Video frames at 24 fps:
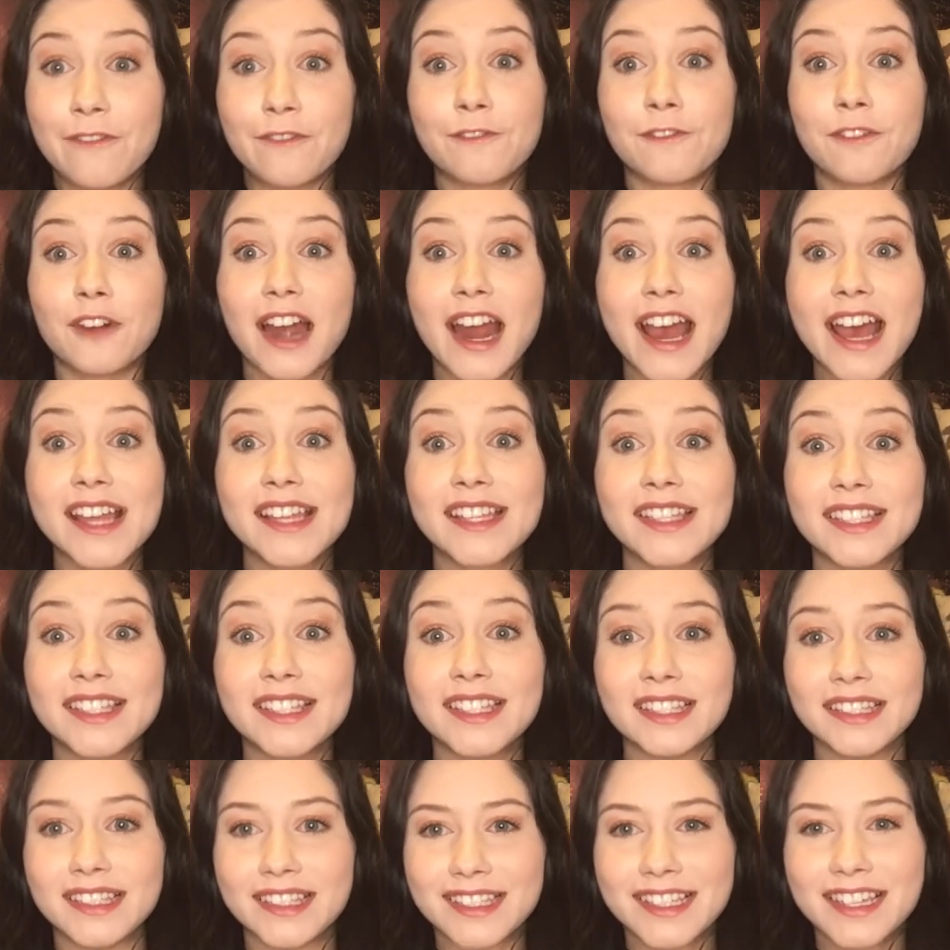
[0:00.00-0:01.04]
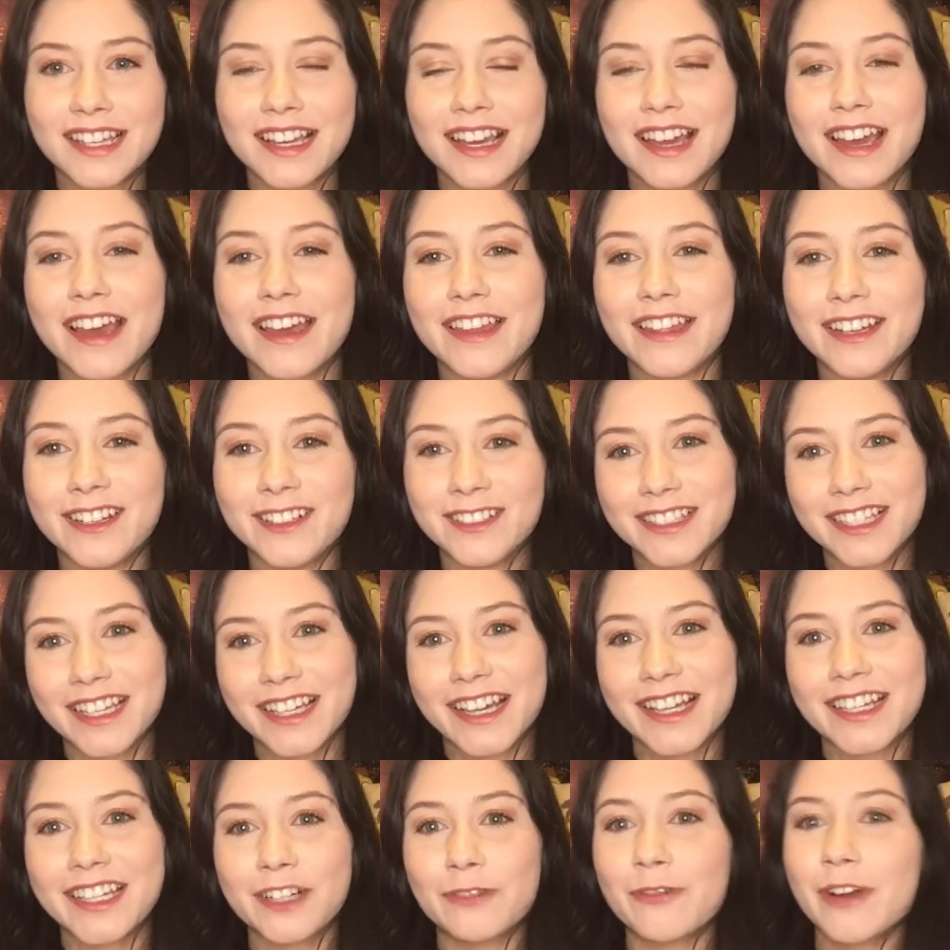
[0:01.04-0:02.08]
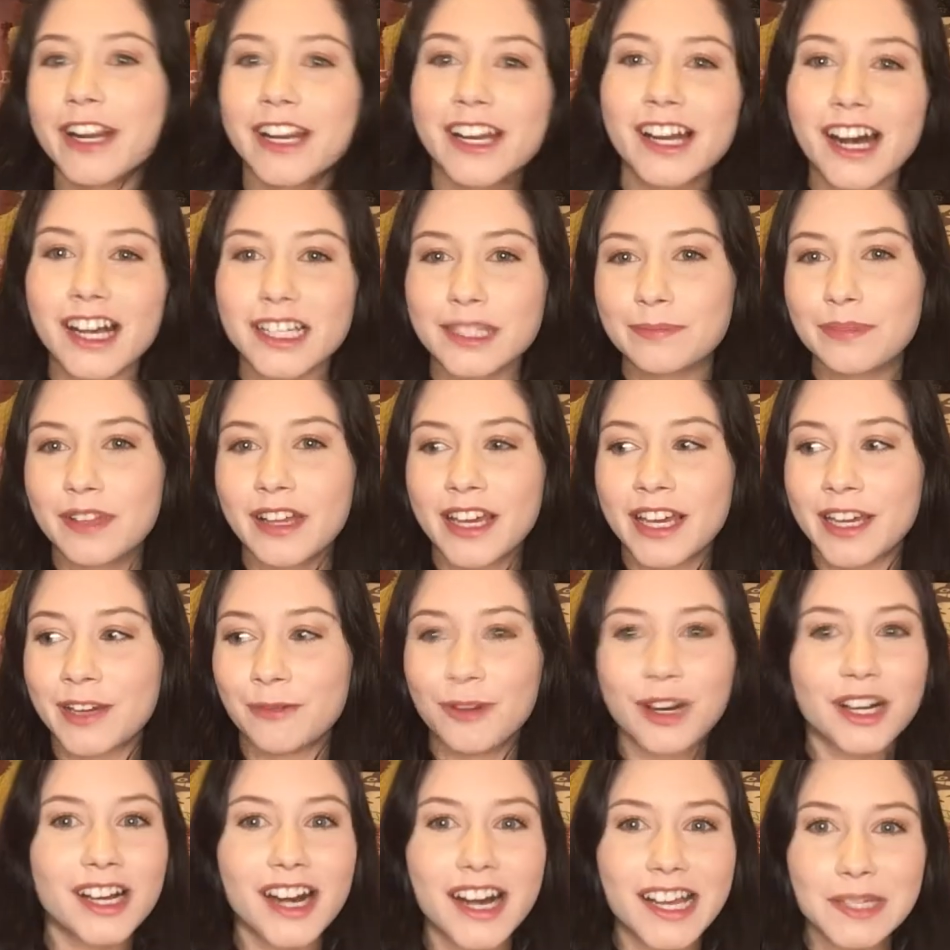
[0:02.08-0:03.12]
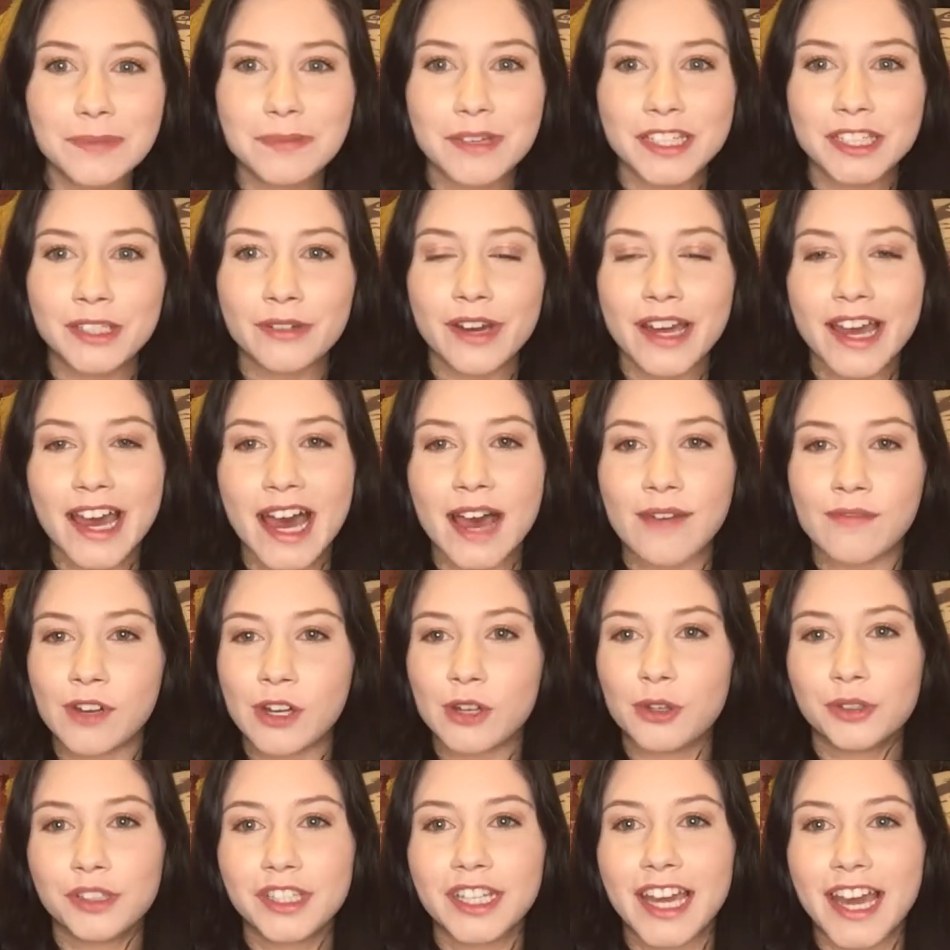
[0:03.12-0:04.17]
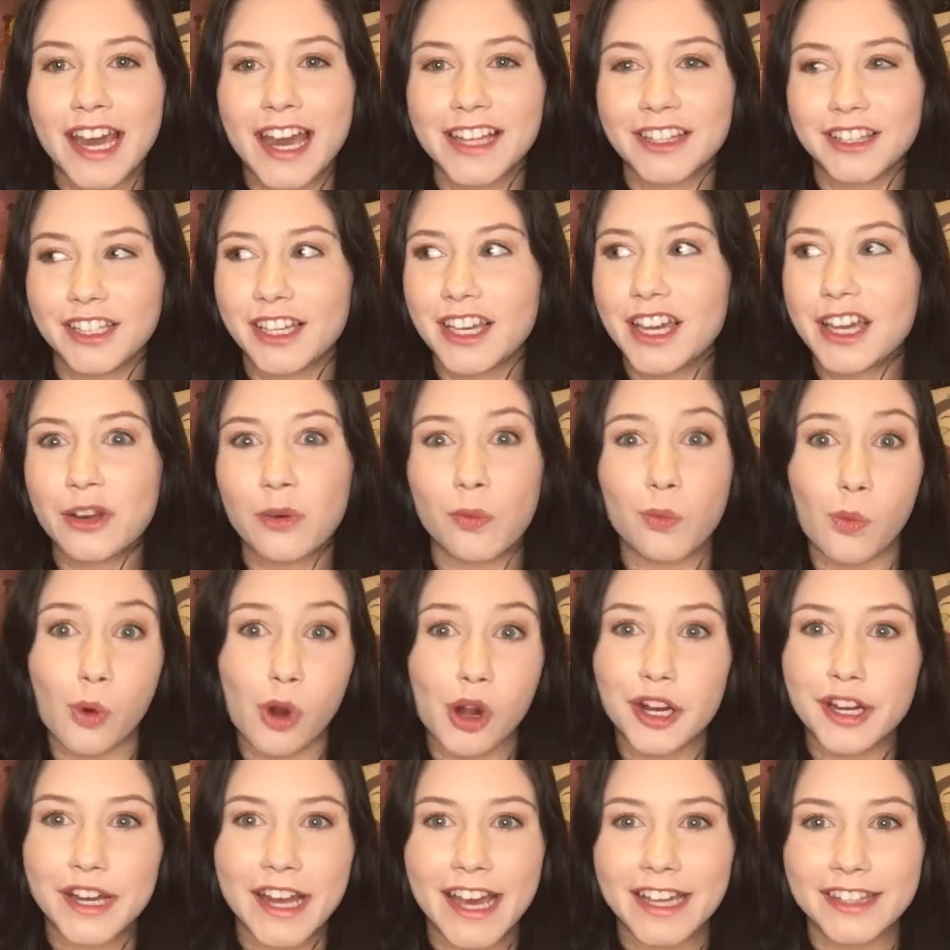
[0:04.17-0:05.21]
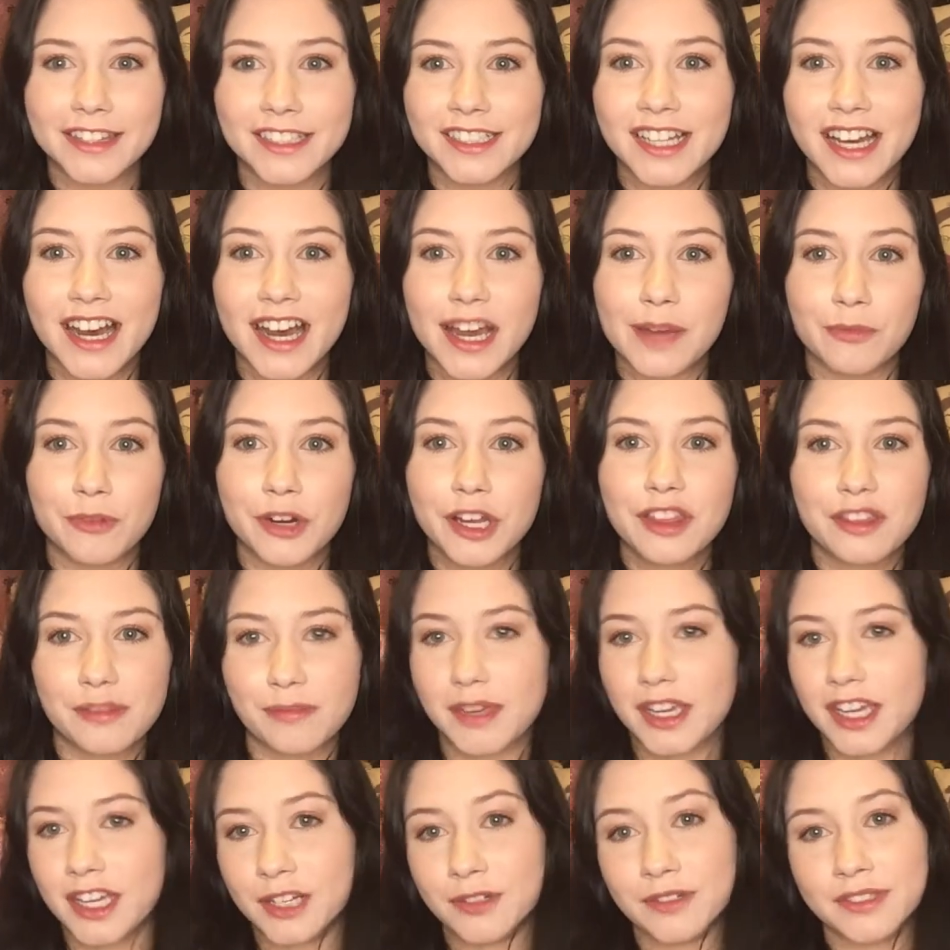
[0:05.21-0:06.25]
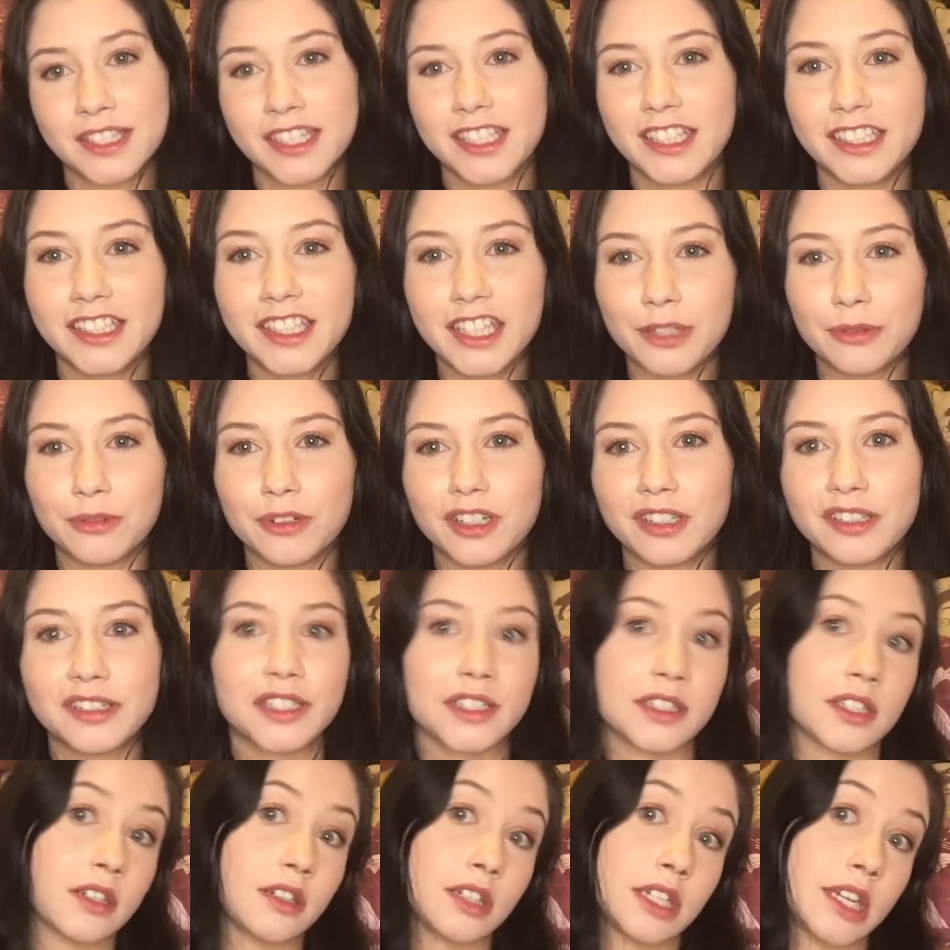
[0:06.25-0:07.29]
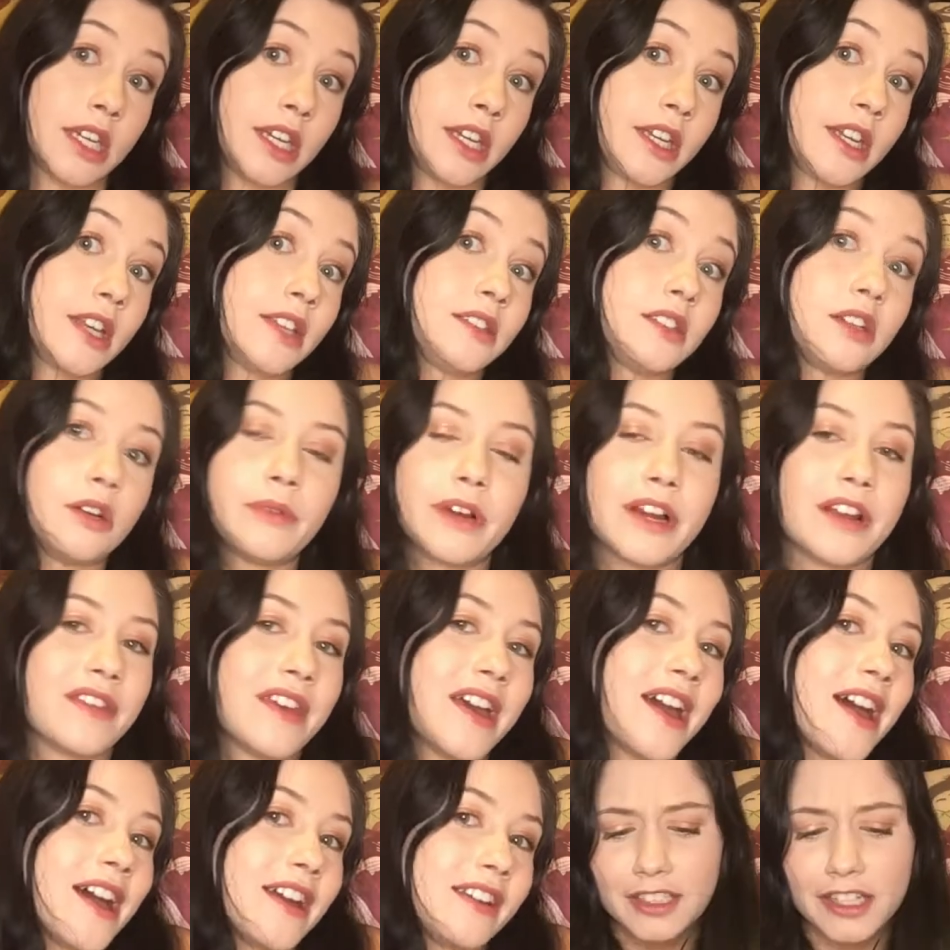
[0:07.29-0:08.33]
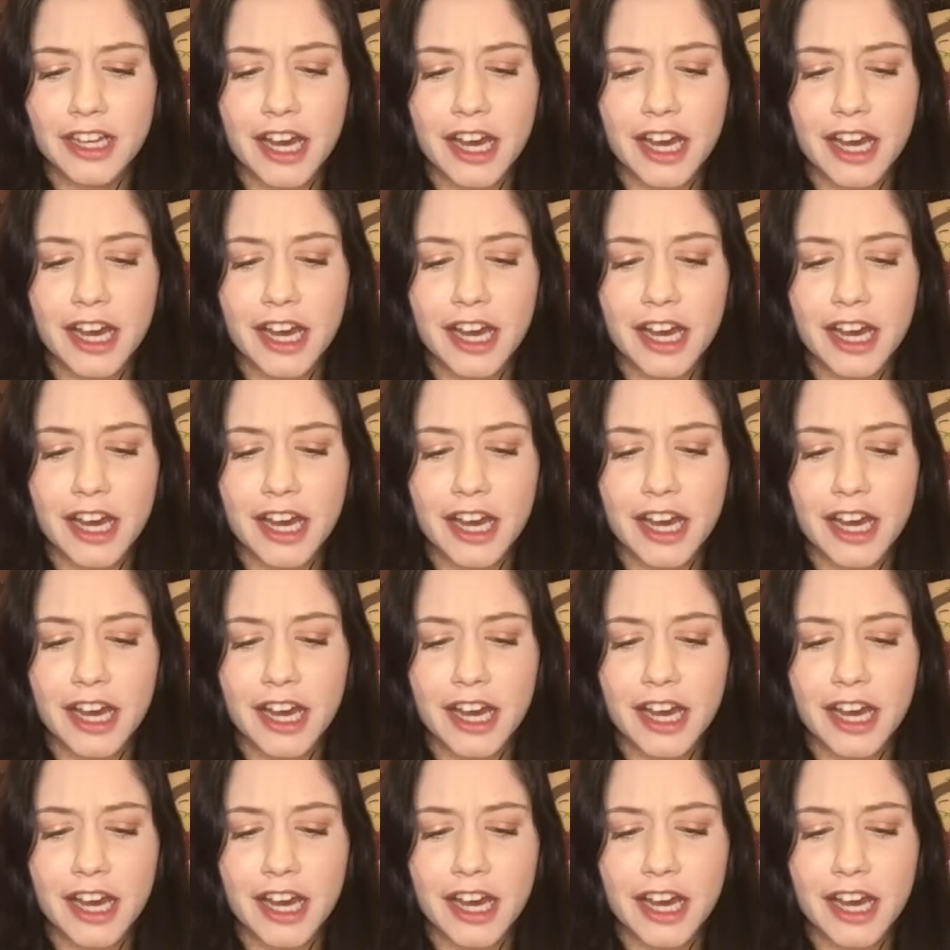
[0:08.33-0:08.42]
friends! And then I was like, I need to wear a cosplay. What cosplays do I have? And I only had like one at the time with me and it was the Ikki one. So I was like, okay, I guess I'll wear that.